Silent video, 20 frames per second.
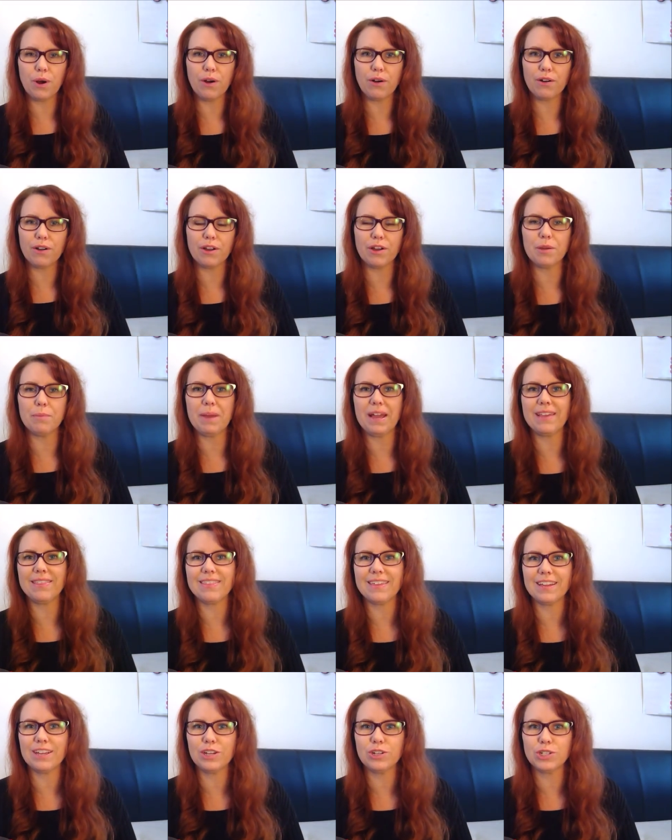welcome,
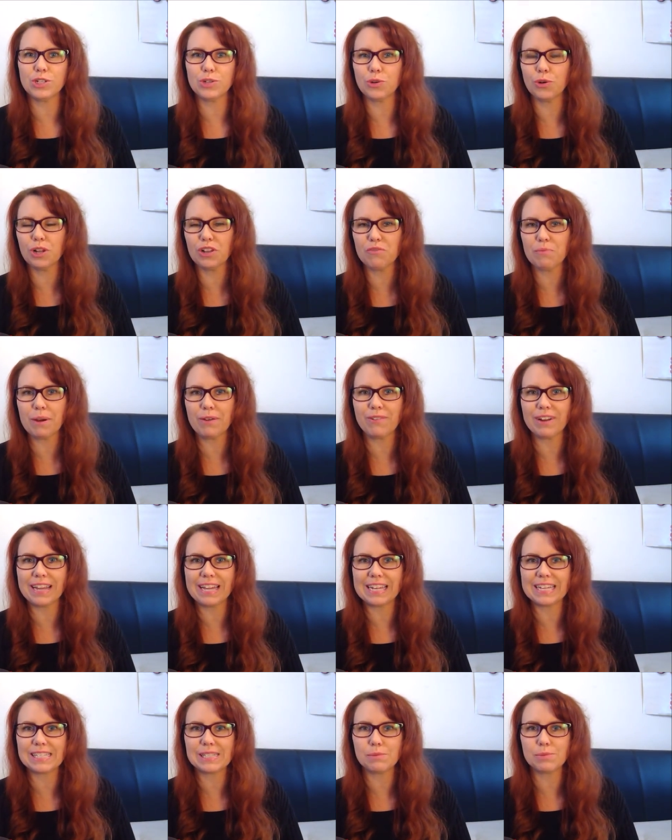and thank you to all of my
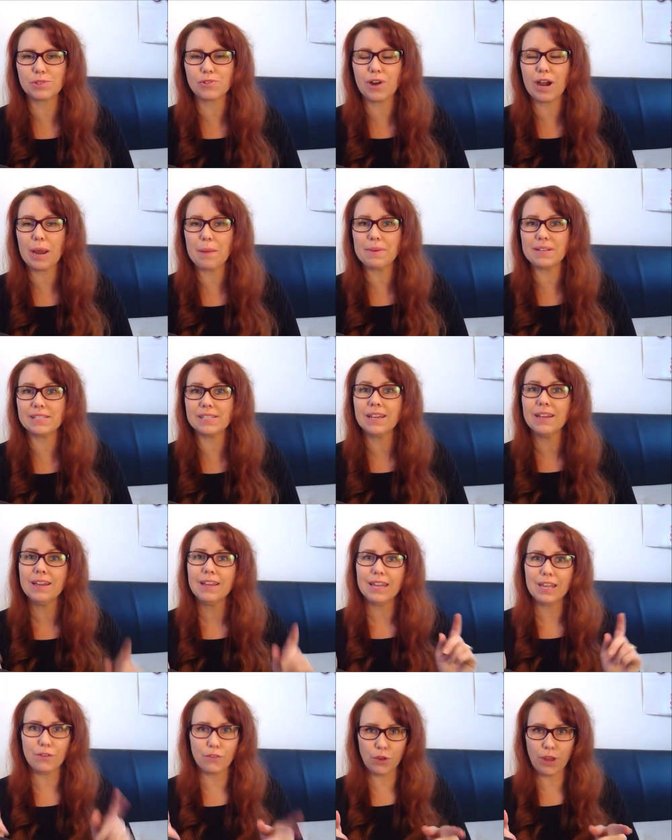regular subscribers.
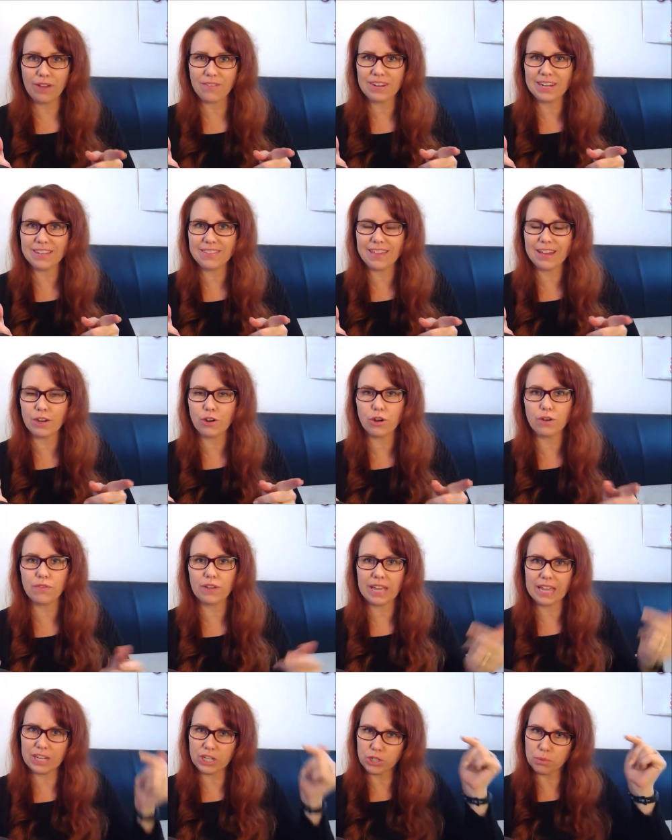If you haven't hit that
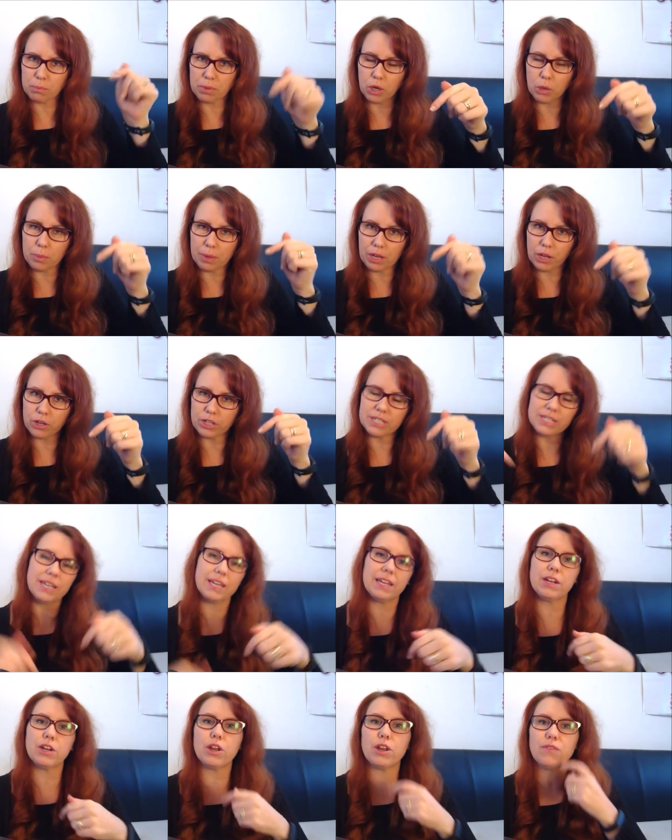notification bell below to
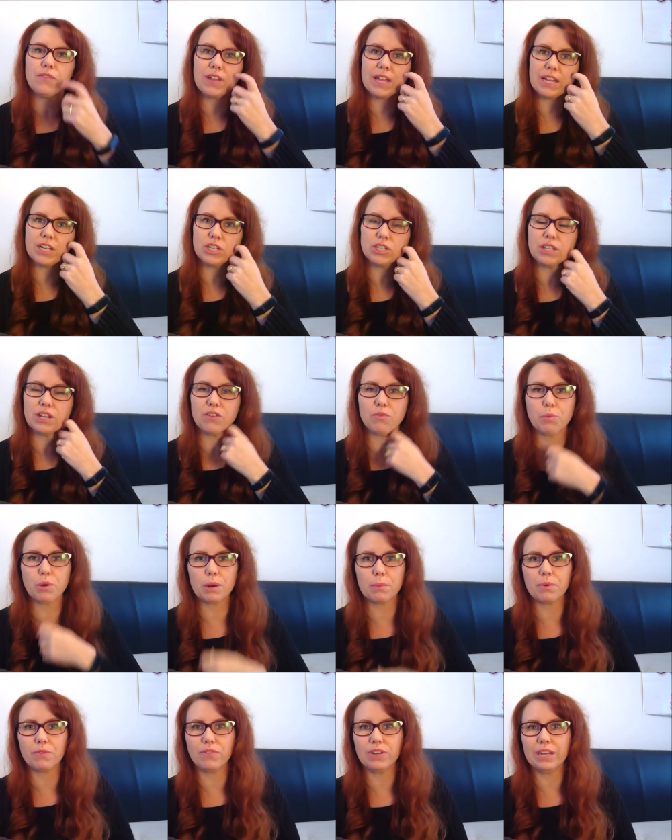get a notification that I've put
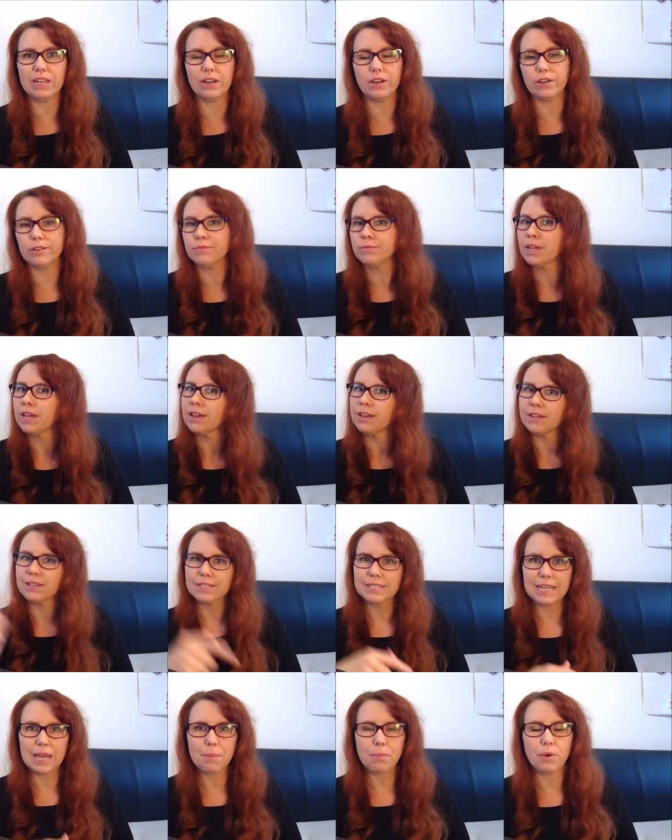up a video,
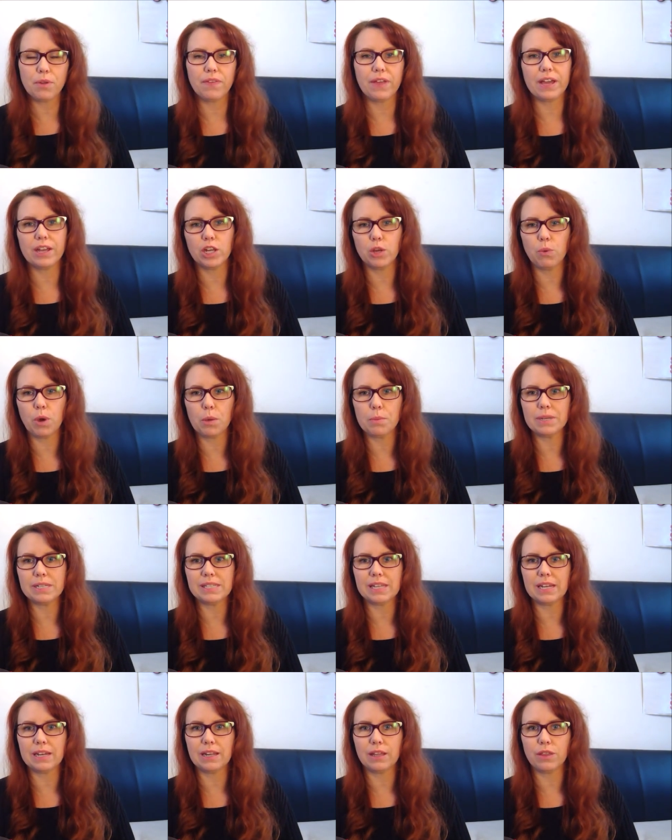tap on that and you won't
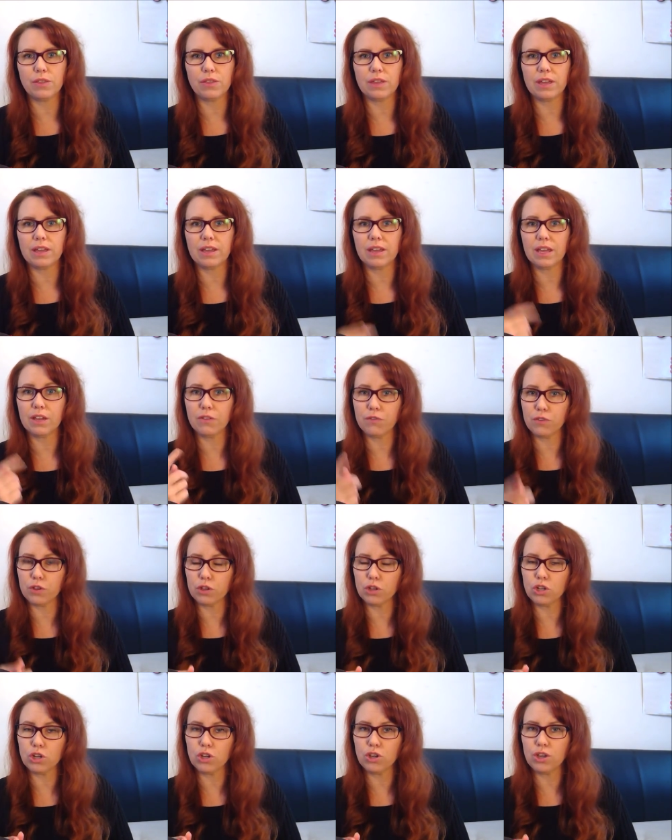miss anything. If you're new
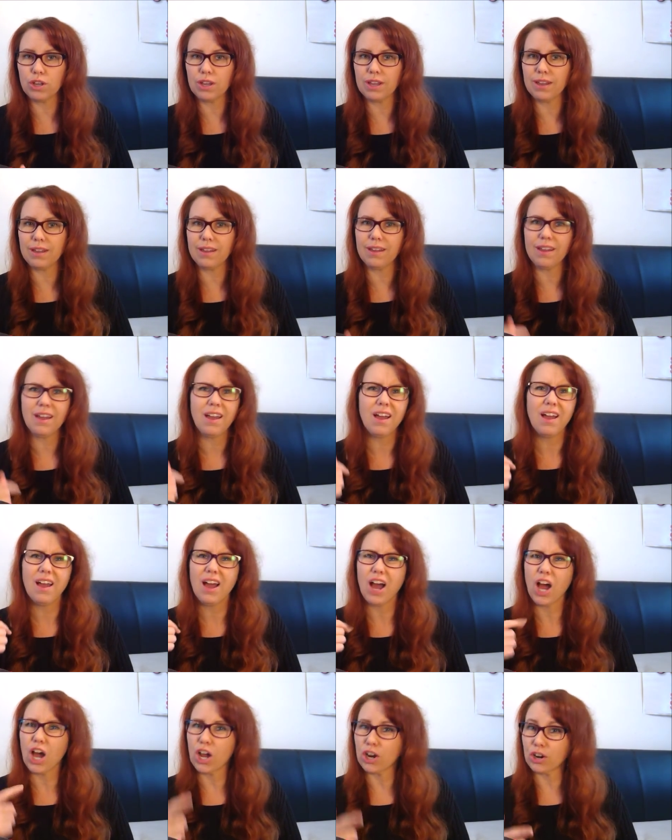here, I don't
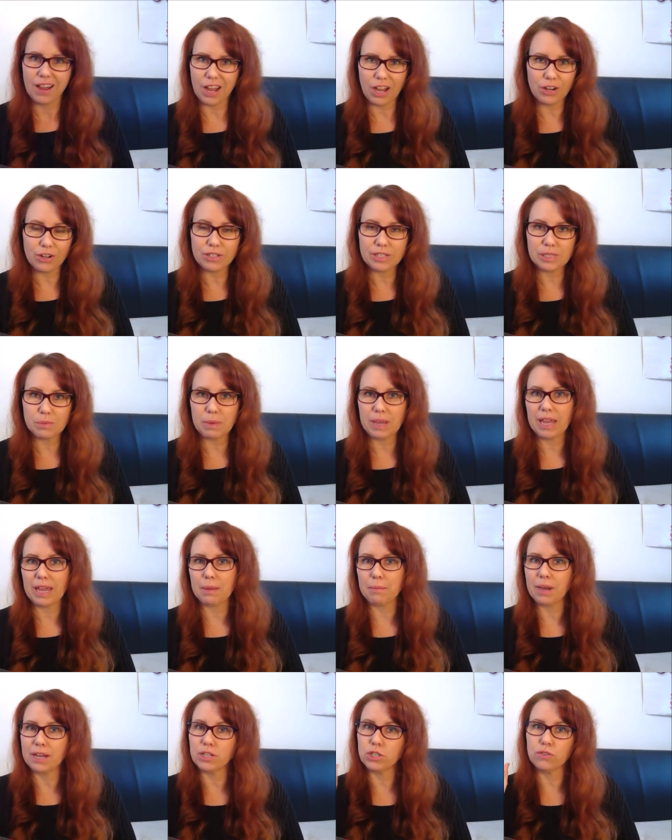sell, I don't
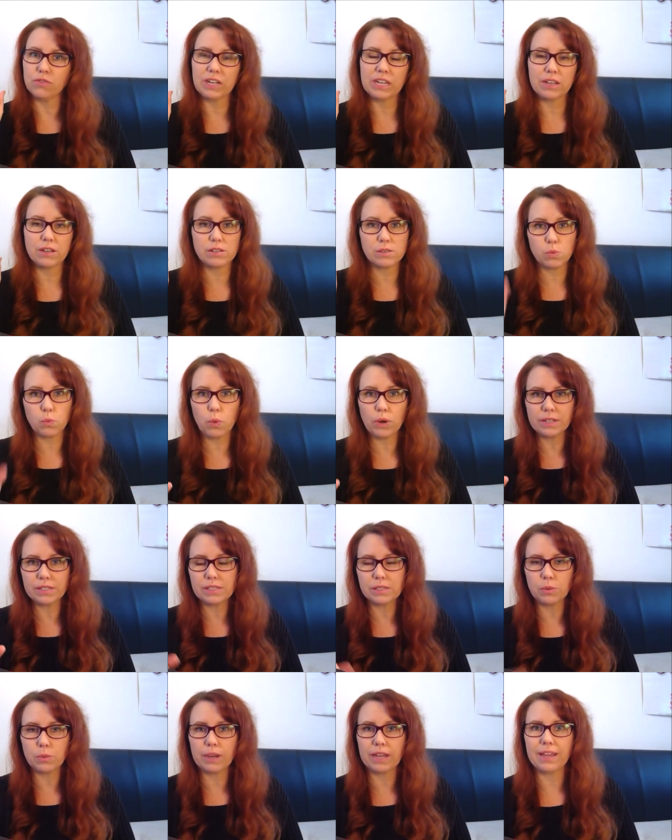spam, I do videos
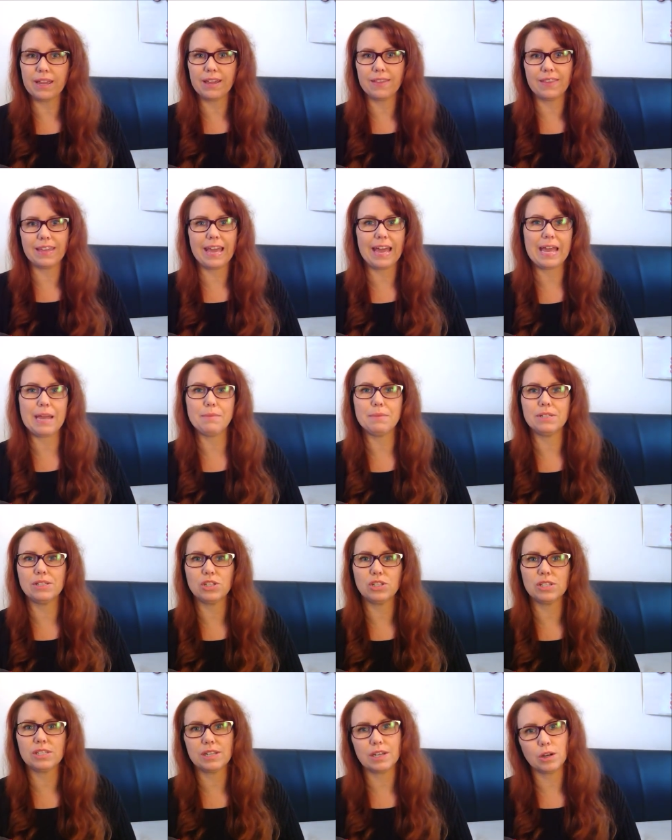once a week, and the aim is
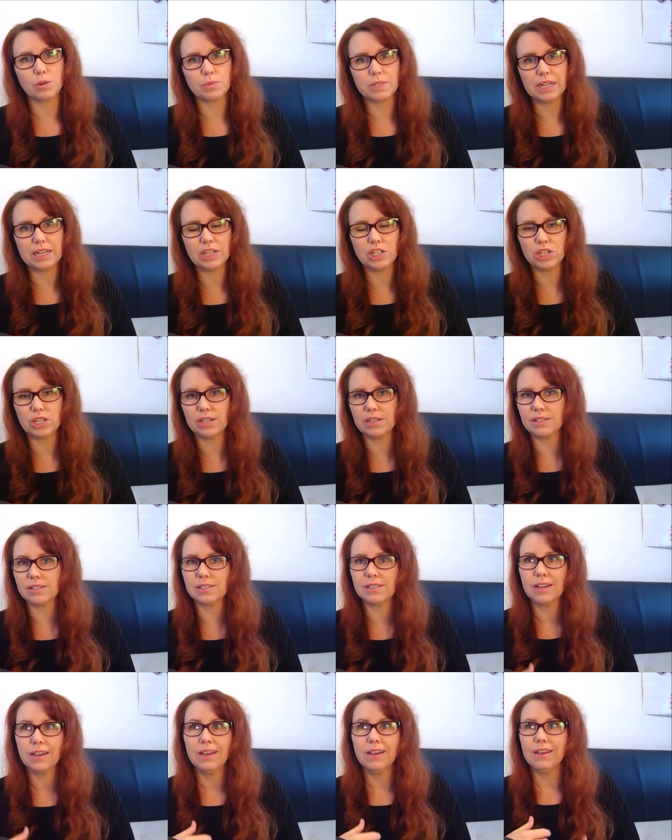just to help
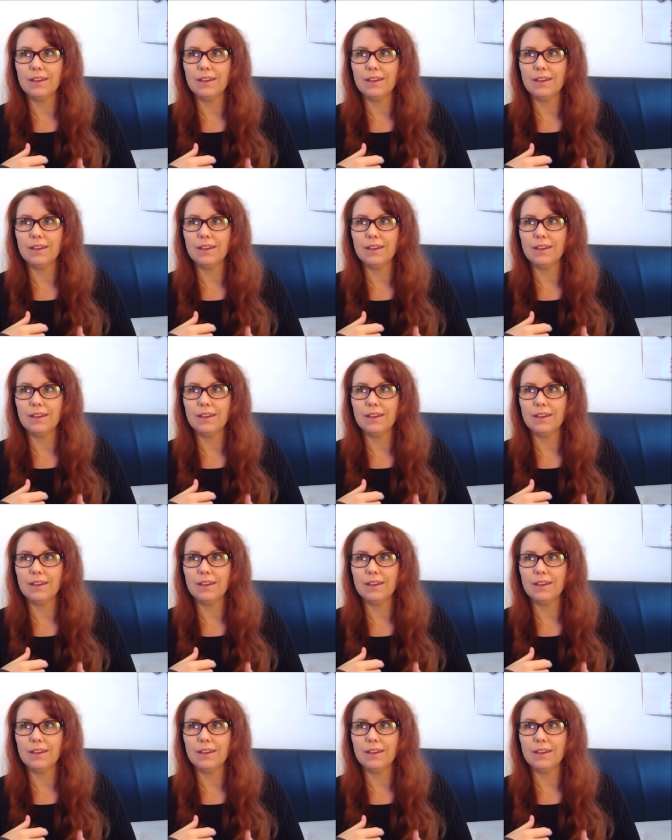teachers